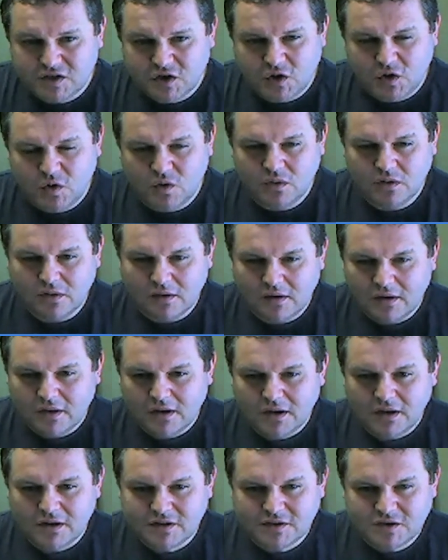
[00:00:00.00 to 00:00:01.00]
two
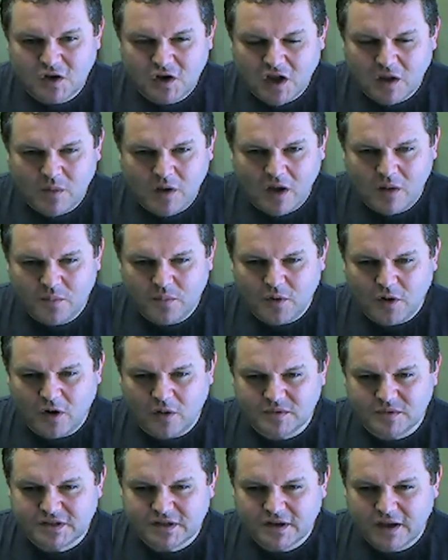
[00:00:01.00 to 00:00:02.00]
command
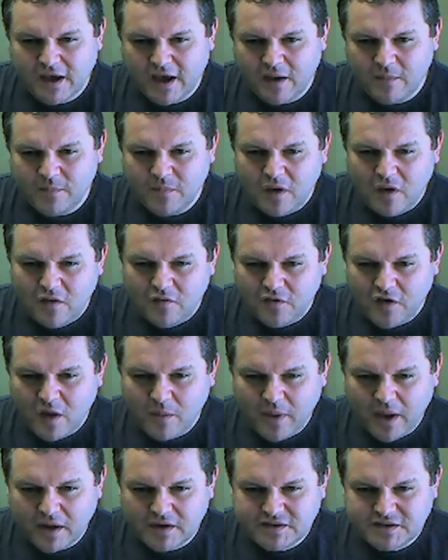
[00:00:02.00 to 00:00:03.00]
prompts. If you
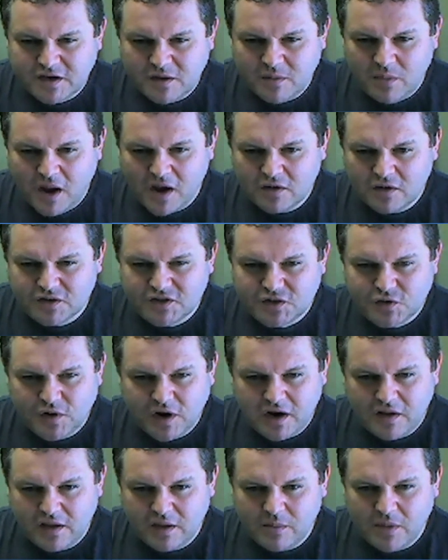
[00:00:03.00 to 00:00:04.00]
go back to Michael's
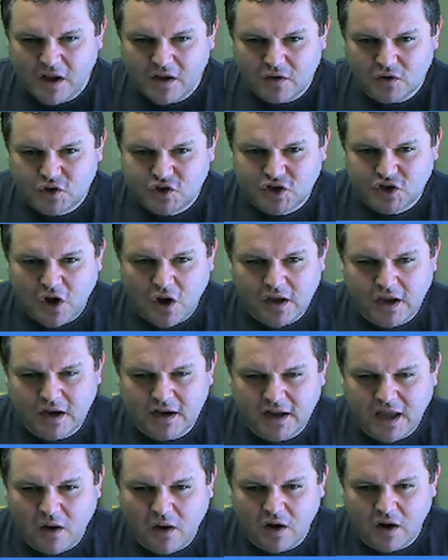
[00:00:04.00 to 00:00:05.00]
screen, I think Michael's showing it
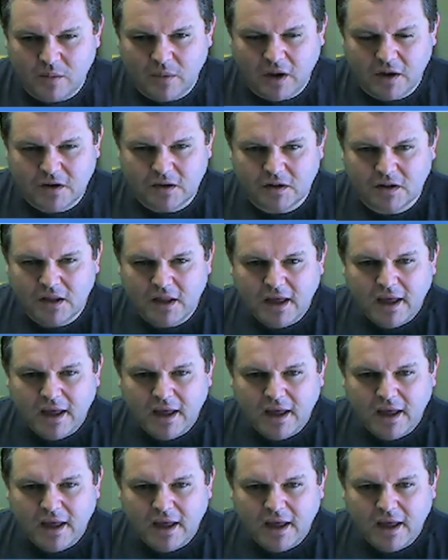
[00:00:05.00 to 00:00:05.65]
now, ain't you, Michael?